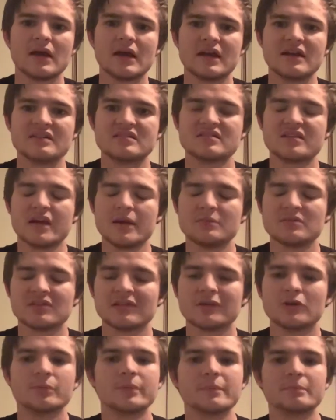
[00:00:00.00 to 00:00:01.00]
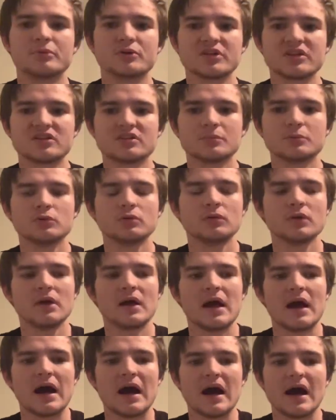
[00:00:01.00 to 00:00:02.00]
He seems a little bit predictable
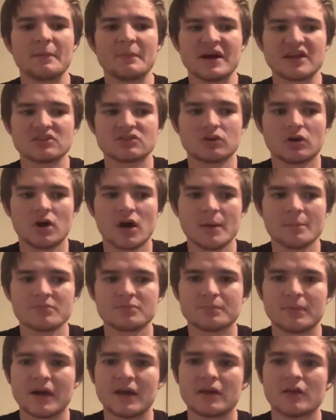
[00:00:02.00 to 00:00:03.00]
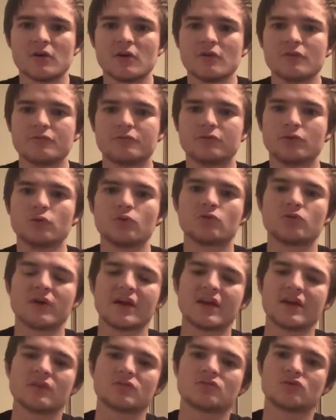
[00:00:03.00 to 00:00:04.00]
at times, but full
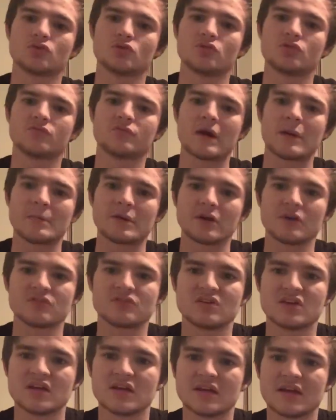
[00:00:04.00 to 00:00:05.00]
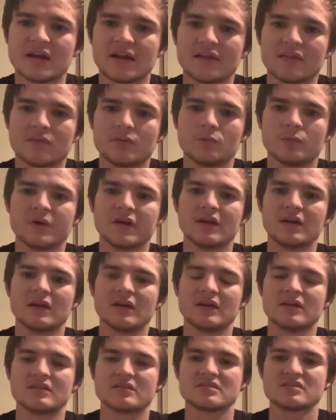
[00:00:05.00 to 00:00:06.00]
credit to the Rabbitohs here, getting the win
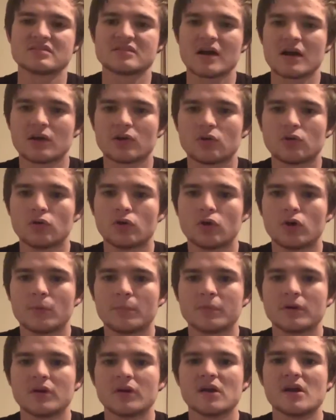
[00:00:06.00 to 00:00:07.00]
in Suncorp.